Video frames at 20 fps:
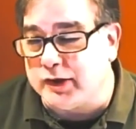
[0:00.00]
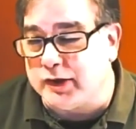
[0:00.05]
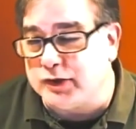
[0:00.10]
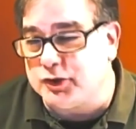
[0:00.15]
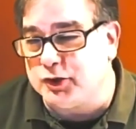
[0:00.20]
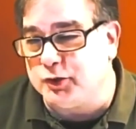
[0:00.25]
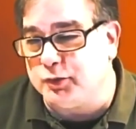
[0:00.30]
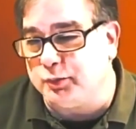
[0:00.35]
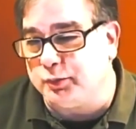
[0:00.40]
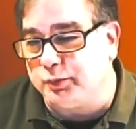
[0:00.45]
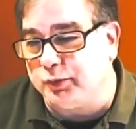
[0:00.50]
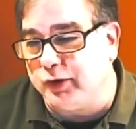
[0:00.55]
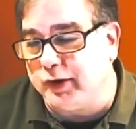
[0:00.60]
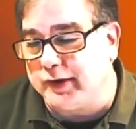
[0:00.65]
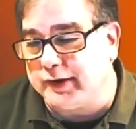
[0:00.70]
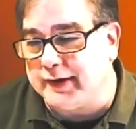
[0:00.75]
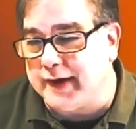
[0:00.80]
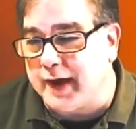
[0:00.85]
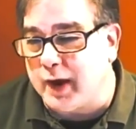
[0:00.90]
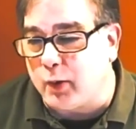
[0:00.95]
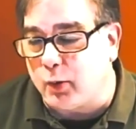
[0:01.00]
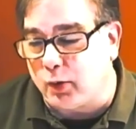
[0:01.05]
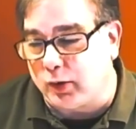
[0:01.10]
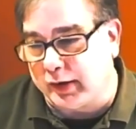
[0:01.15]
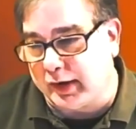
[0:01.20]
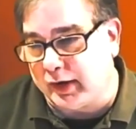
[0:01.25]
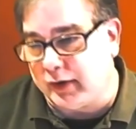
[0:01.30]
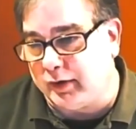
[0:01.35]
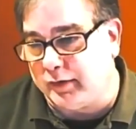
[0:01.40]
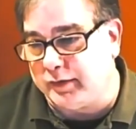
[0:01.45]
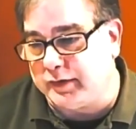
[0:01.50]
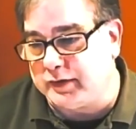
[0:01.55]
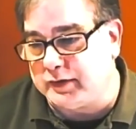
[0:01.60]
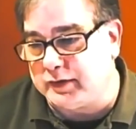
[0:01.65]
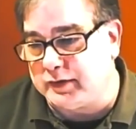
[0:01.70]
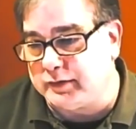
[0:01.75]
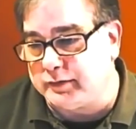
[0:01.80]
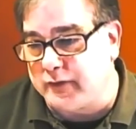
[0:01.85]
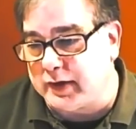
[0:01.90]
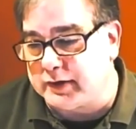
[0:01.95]
Once you put networking
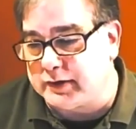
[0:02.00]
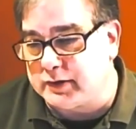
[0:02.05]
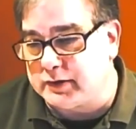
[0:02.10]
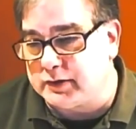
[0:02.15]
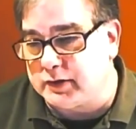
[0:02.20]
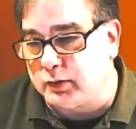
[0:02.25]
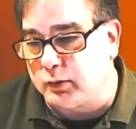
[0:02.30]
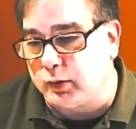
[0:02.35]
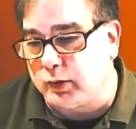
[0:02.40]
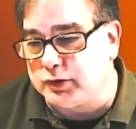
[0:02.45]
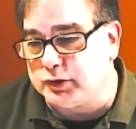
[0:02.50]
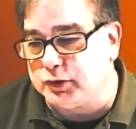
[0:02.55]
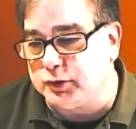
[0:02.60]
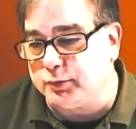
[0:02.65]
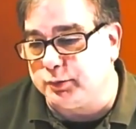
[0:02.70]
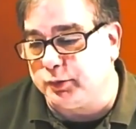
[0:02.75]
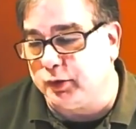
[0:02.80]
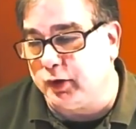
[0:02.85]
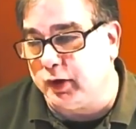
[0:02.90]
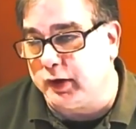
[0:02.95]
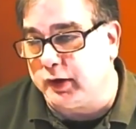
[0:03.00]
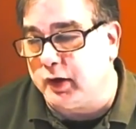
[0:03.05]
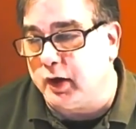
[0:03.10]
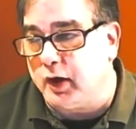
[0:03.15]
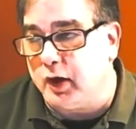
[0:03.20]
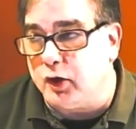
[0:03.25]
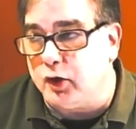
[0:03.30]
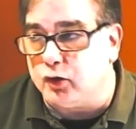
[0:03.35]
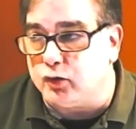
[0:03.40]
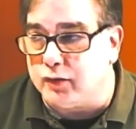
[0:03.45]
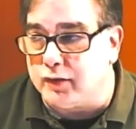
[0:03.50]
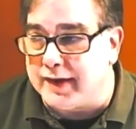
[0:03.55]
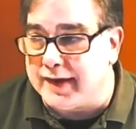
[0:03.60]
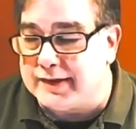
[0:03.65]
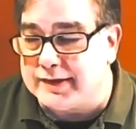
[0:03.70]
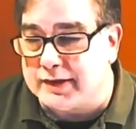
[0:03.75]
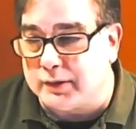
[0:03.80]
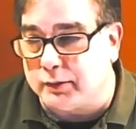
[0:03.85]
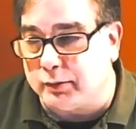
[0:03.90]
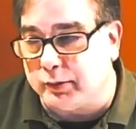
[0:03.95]
on these devices, and once you put
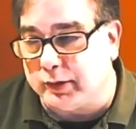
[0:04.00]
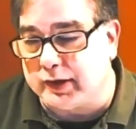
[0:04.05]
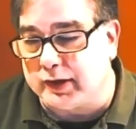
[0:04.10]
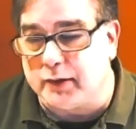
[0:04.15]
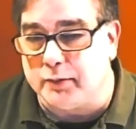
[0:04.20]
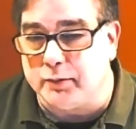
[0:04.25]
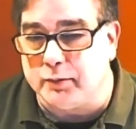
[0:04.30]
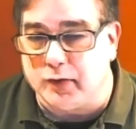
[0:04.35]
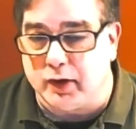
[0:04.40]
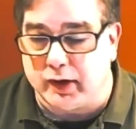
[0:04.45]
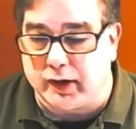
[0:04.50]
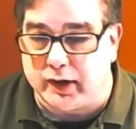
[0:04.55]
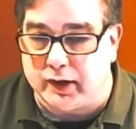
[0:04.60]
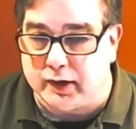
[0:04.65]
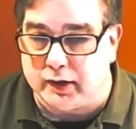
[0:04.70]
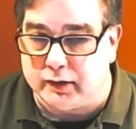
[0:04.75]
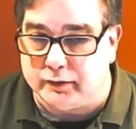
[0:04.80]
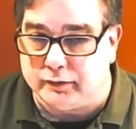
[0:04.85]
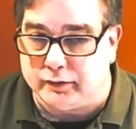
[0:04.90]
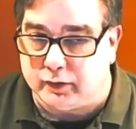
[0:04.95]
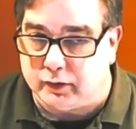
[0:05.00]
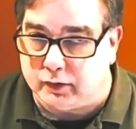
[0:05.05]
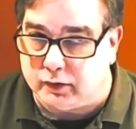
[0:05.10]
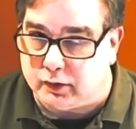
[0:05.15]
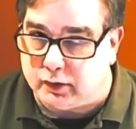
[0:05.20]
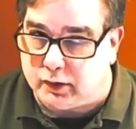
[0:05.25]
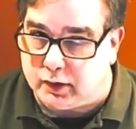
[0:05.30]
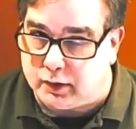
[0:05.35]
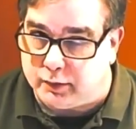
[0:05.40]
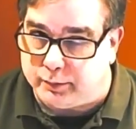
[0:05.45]
reasonably communicative